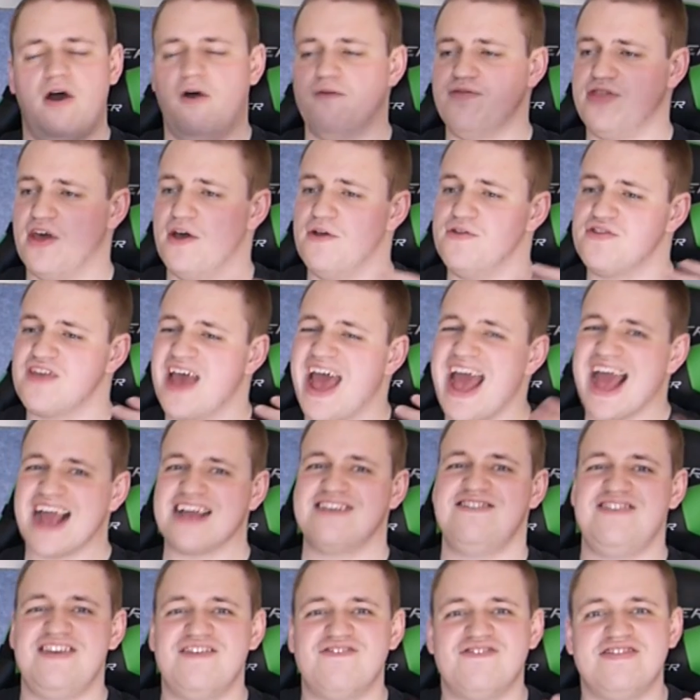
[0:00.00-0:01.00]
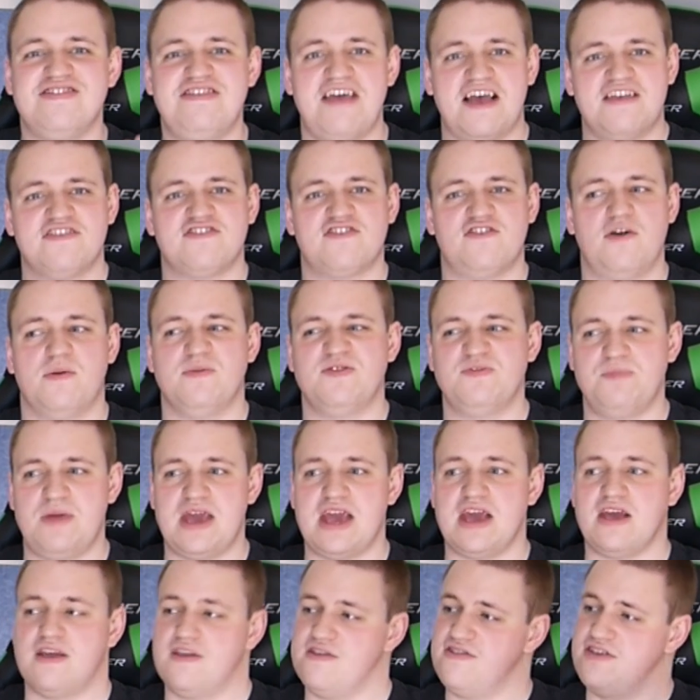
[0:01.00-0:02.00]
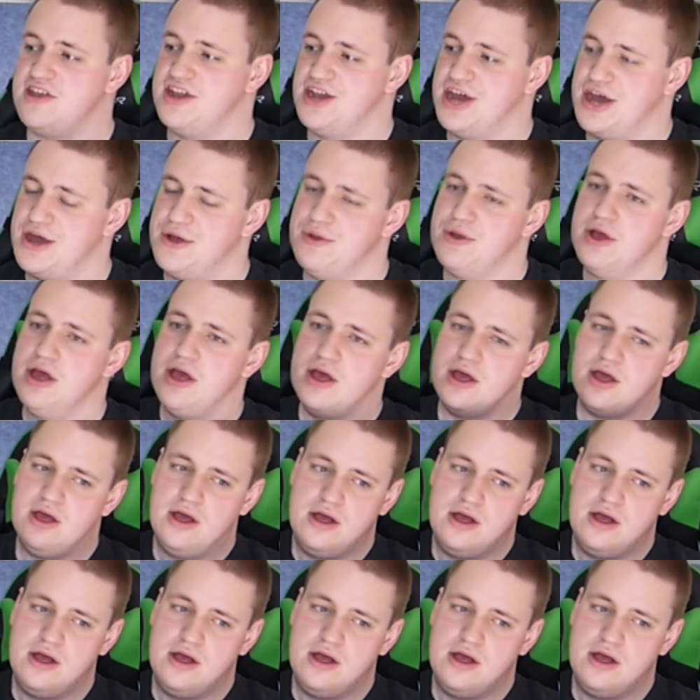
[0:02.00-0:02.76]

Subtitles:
of those active desktop speakers. You know,